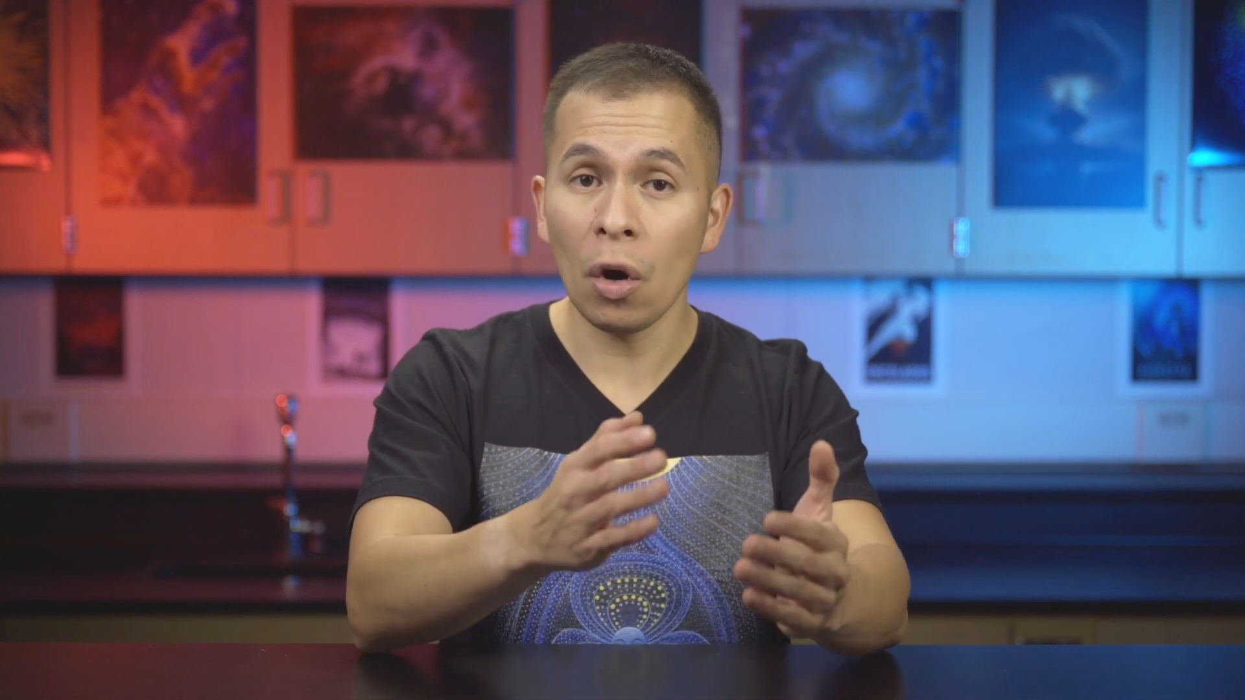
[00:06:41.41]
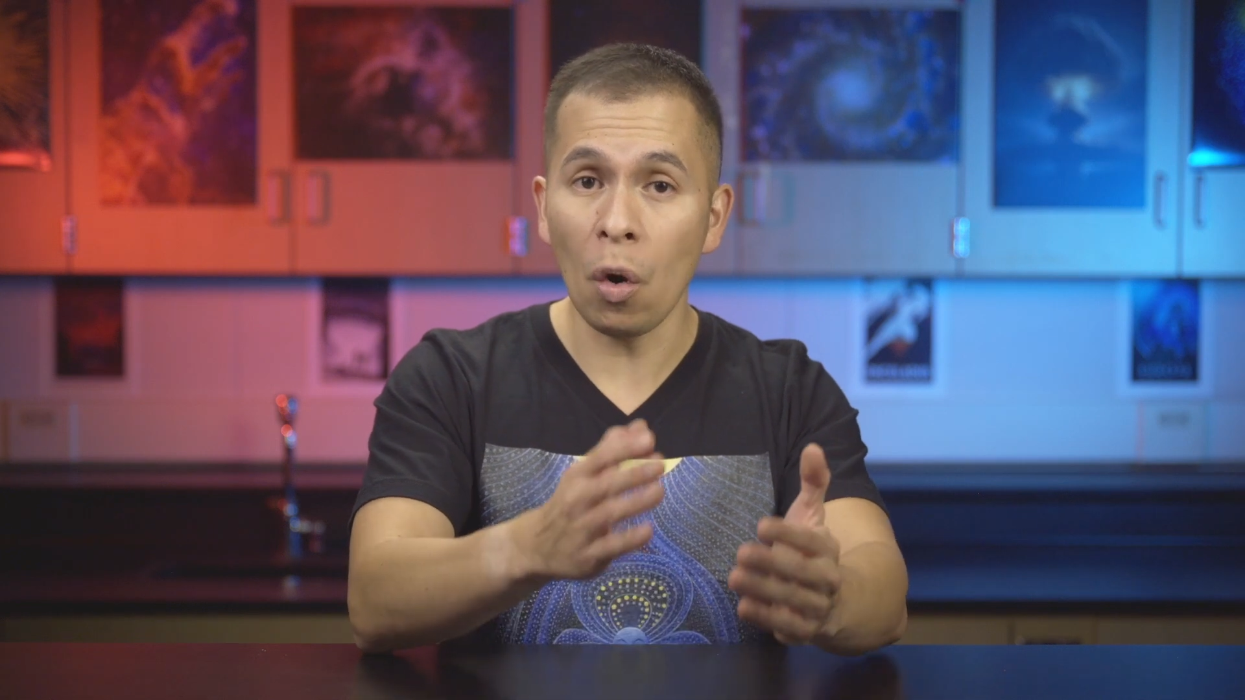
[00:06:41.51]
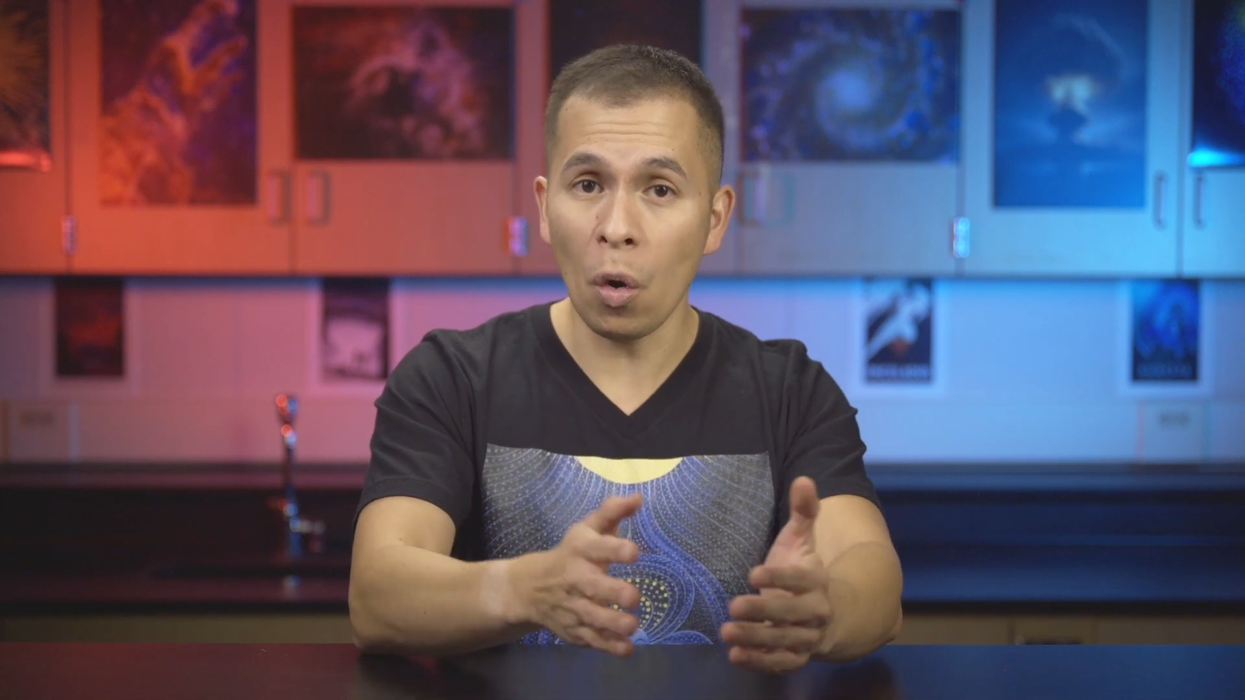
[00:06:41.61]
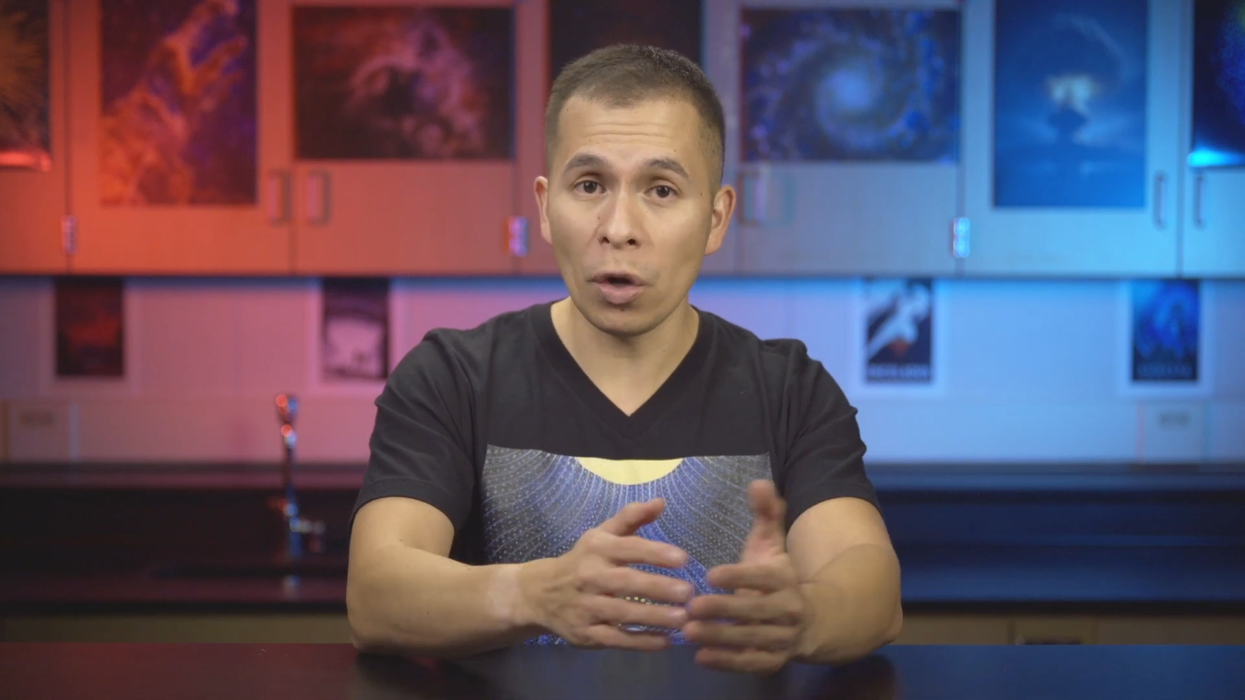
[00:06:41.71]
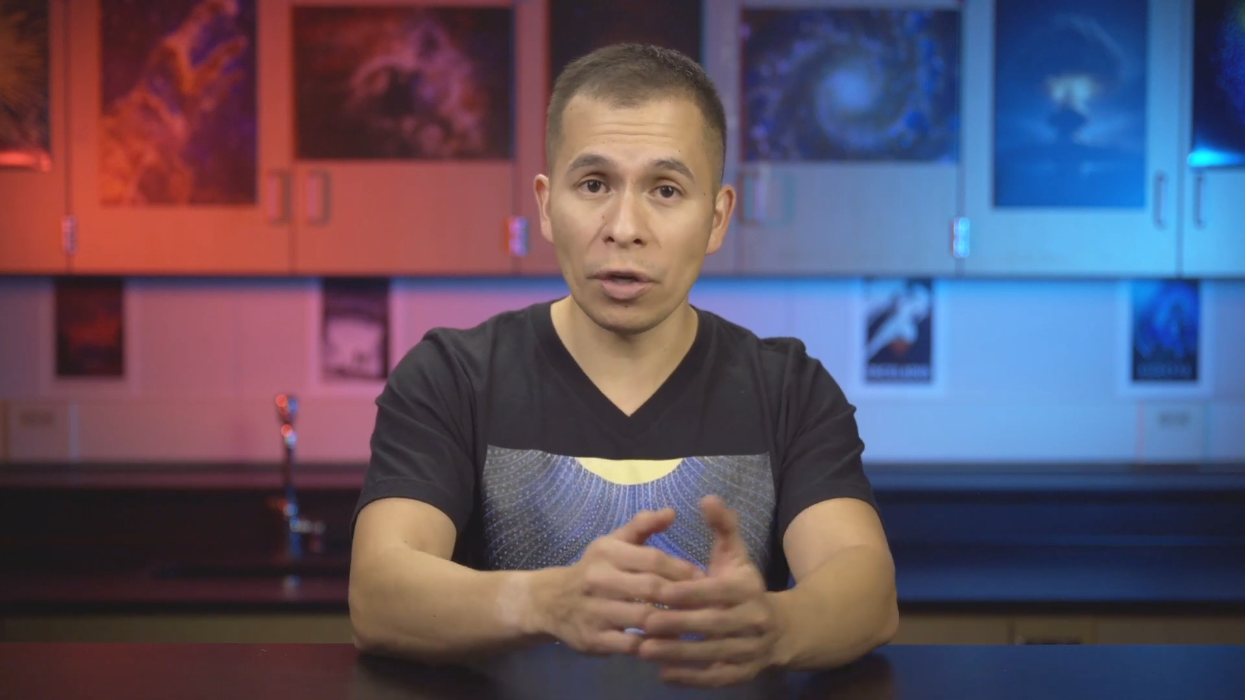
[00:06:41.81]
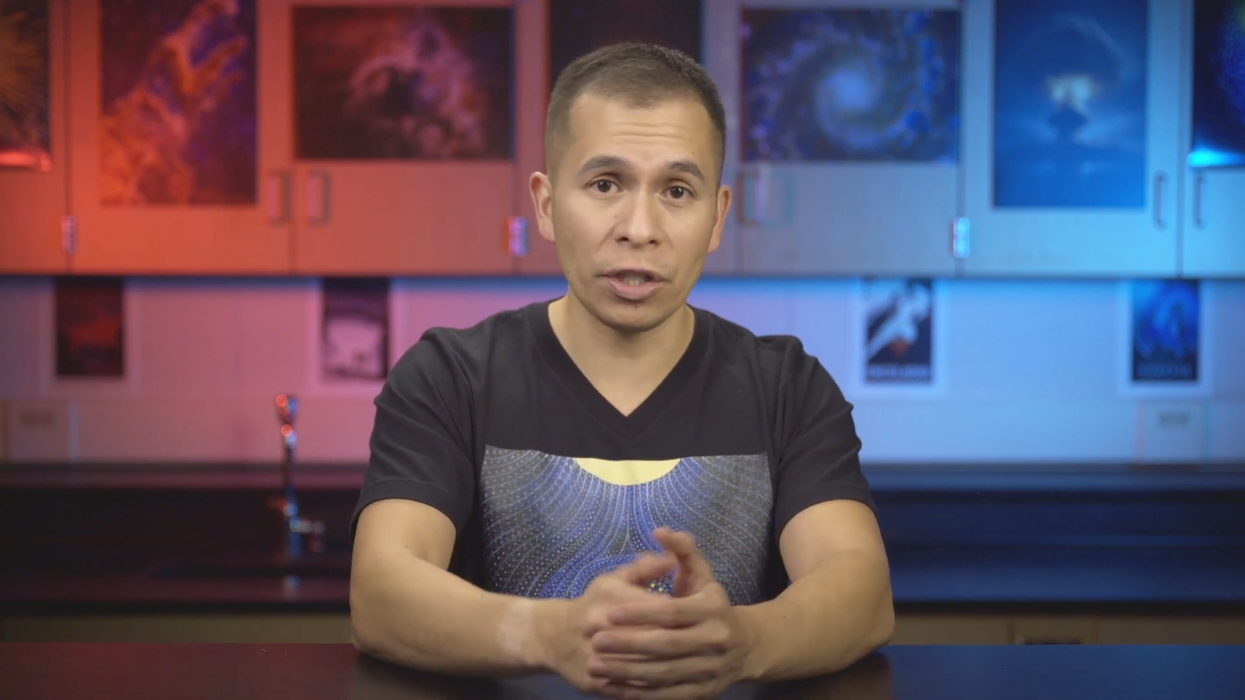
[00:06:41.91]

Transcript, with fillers: or your